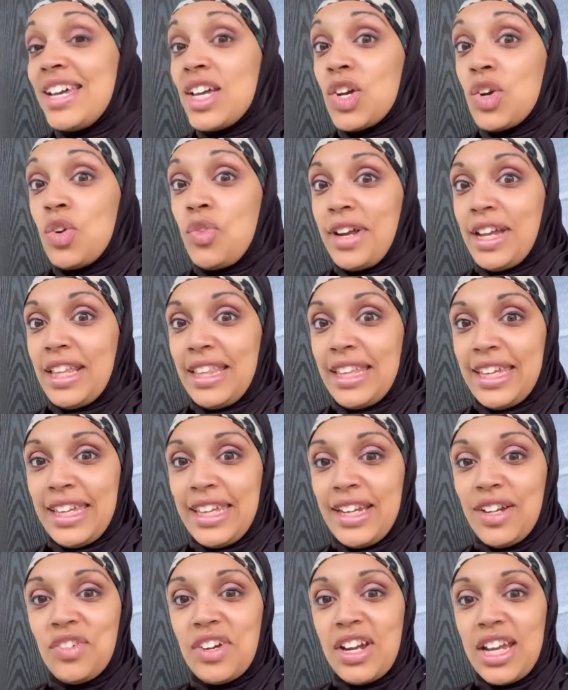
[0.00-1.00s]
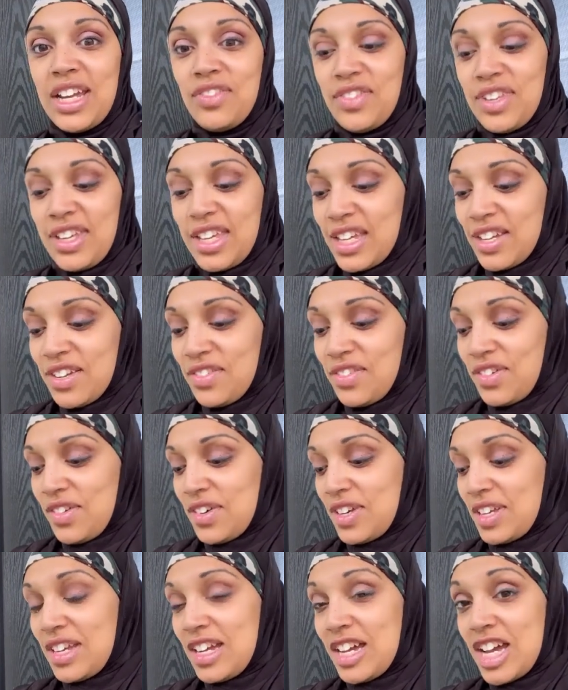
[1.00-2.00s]
quickly arriving for her
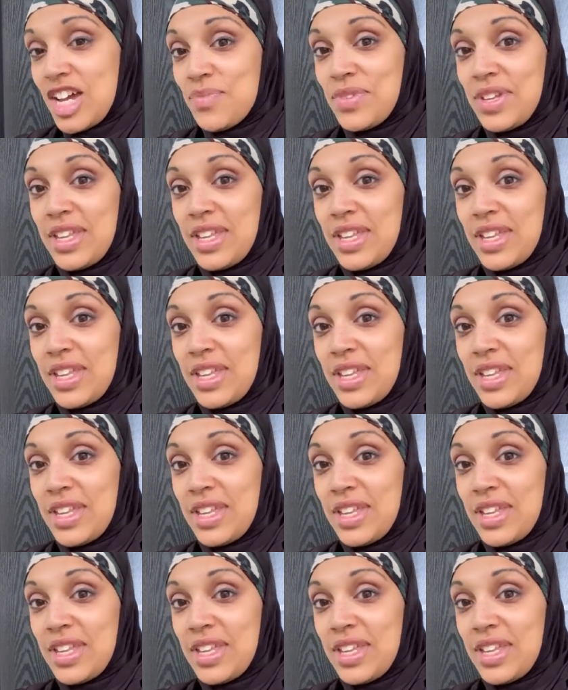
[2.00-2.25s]
to come.